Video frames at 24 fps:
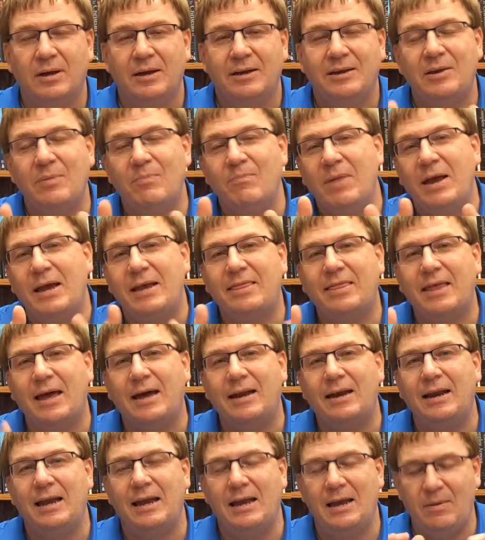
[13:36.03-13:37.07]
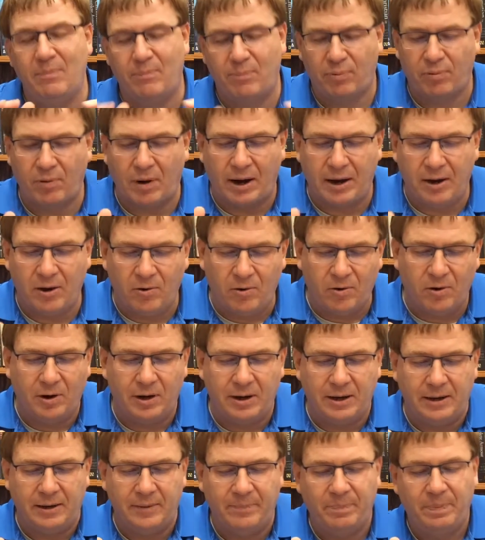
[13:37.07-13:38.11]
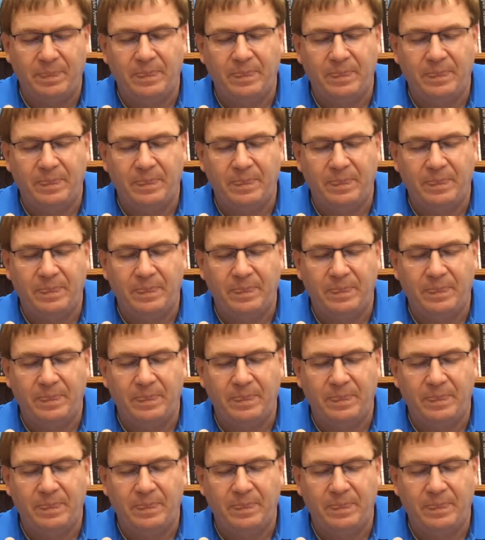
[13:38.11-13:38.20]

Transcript: to make that a priority.